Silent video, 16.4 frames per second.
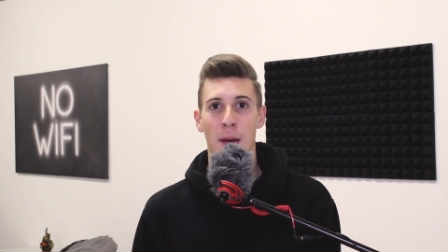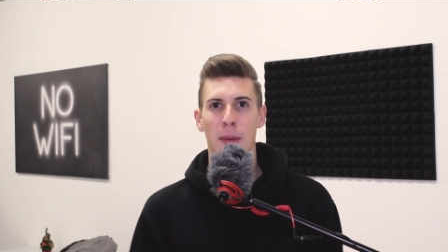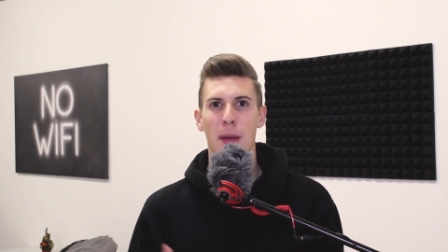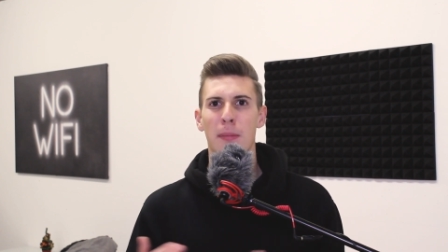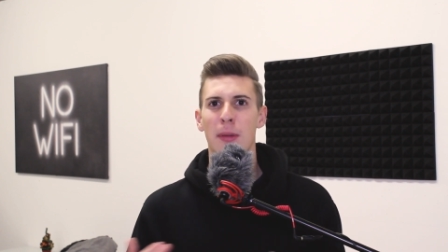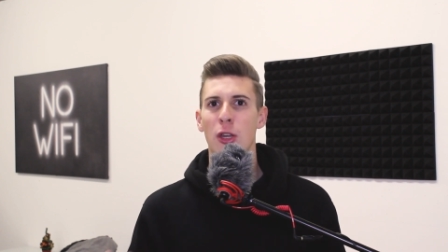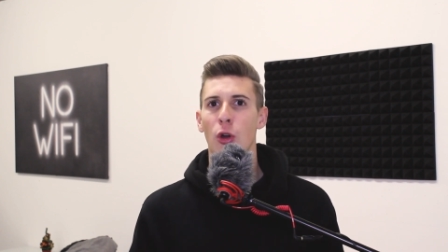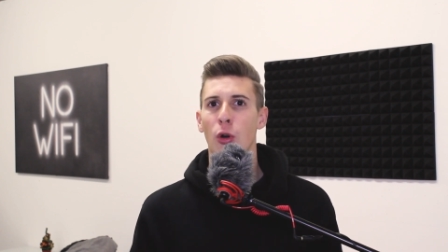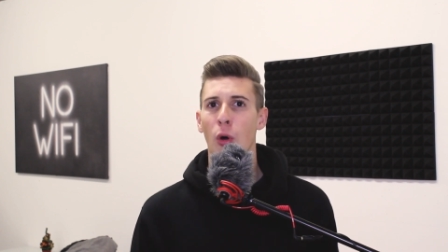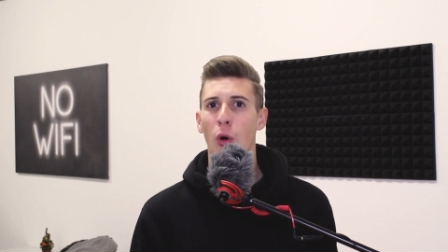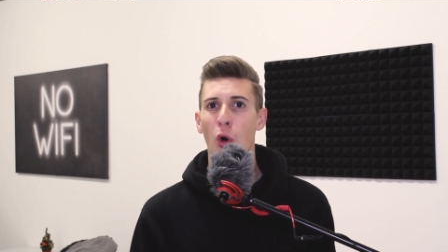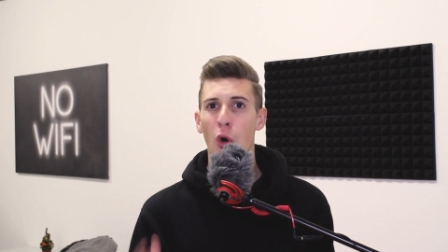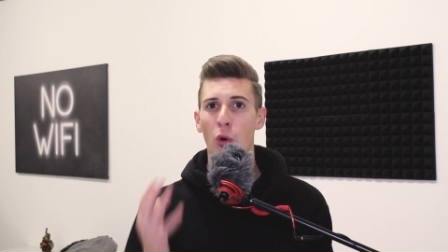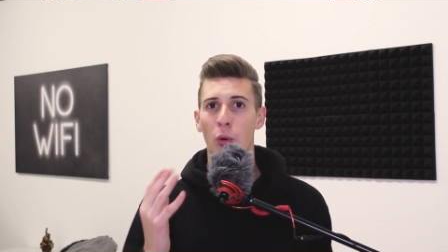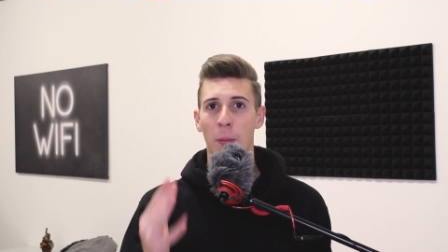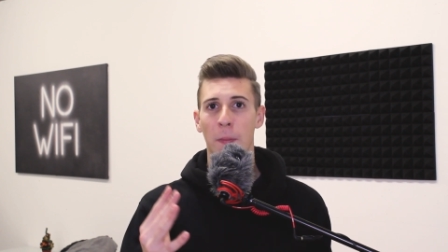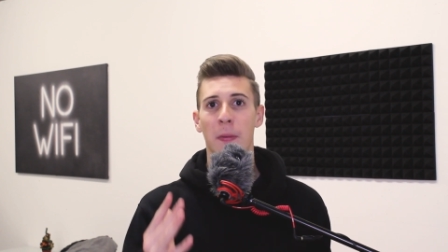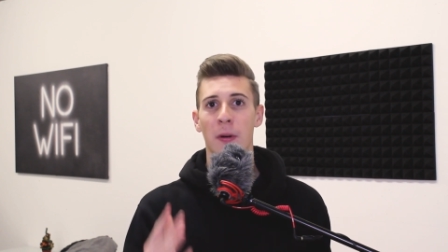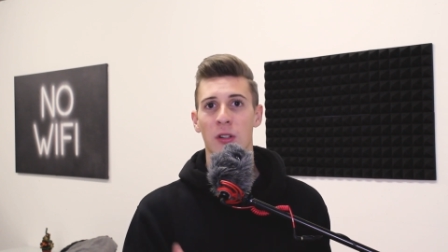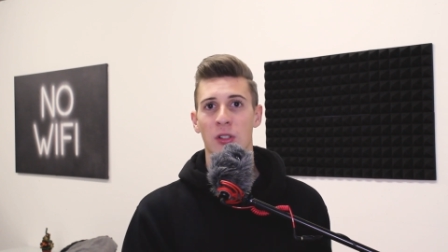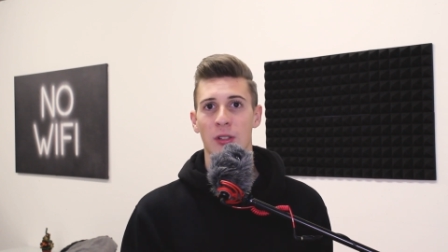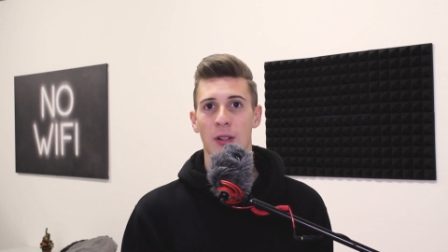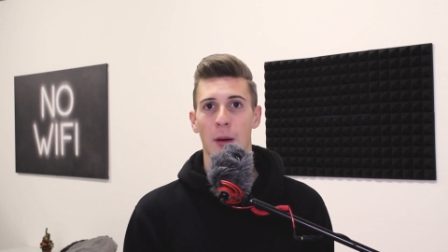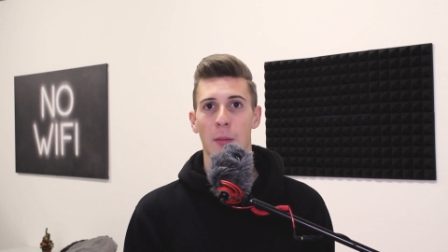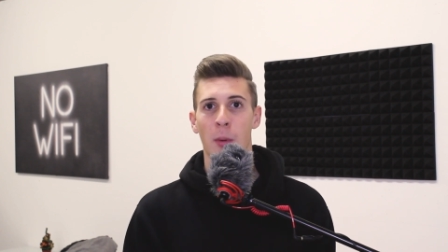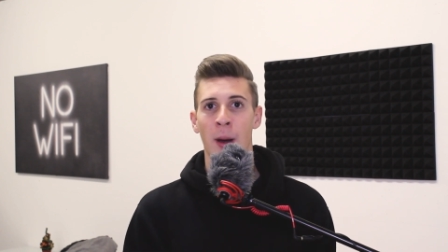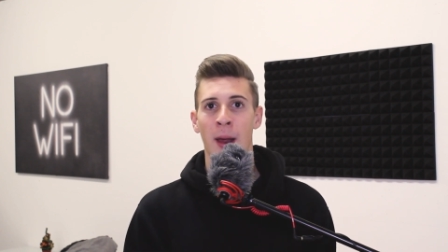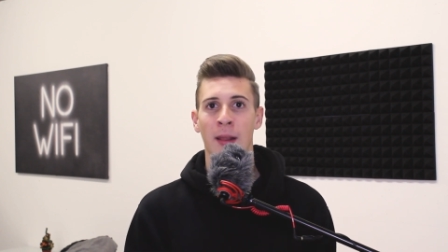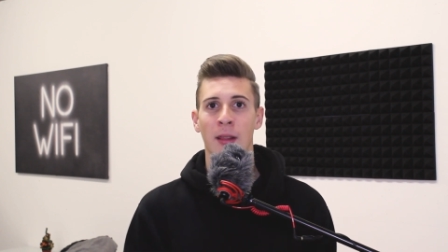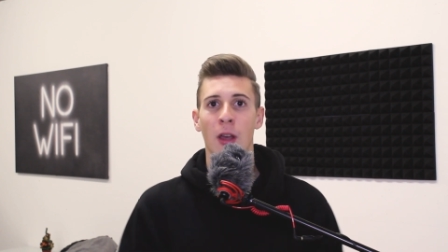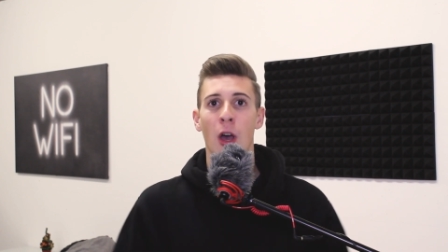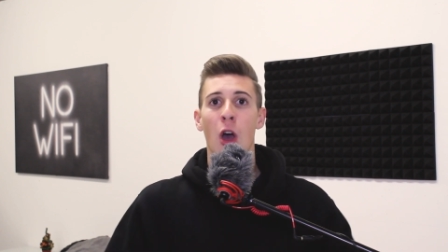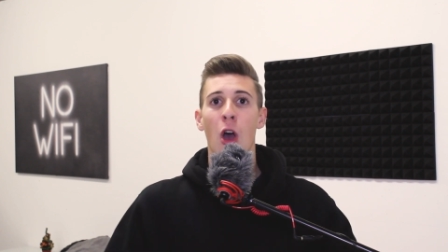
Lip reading: maybe your own personal brand